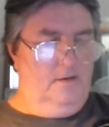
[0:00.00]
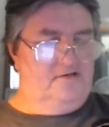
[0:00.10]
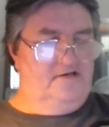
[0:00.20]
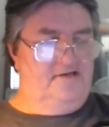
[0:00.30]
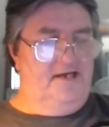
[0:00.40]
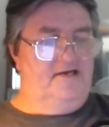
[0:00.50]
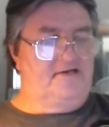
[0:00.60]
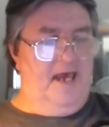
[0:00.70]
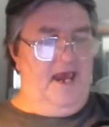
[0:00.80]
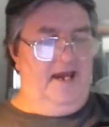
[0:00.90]
It says, these
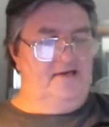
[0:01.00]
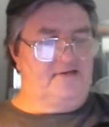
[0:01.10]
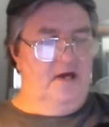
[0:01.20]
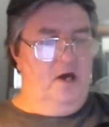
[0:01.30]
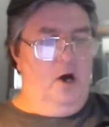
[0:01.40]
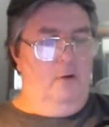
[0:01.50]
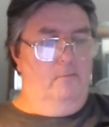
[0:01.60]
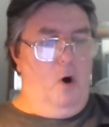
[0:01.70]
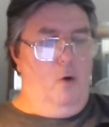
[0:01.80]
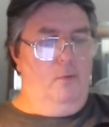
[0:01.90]
days,
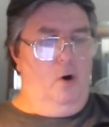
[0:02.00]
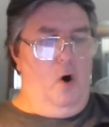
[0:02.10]
mobile